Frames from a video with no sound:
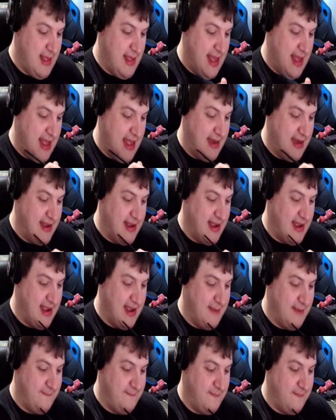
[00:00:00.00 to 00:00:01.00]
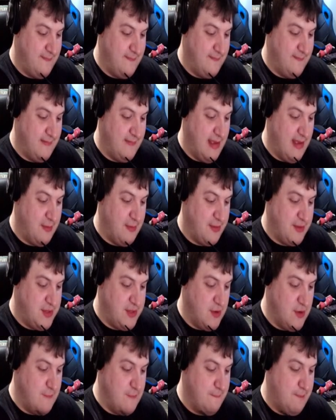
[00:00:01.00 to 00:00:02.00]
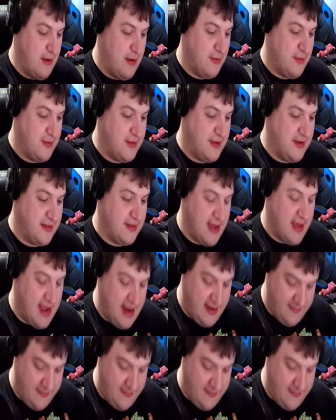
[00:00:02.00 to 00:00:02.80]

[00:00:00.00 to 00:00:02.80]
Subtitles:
and there was a Doom post, and he's like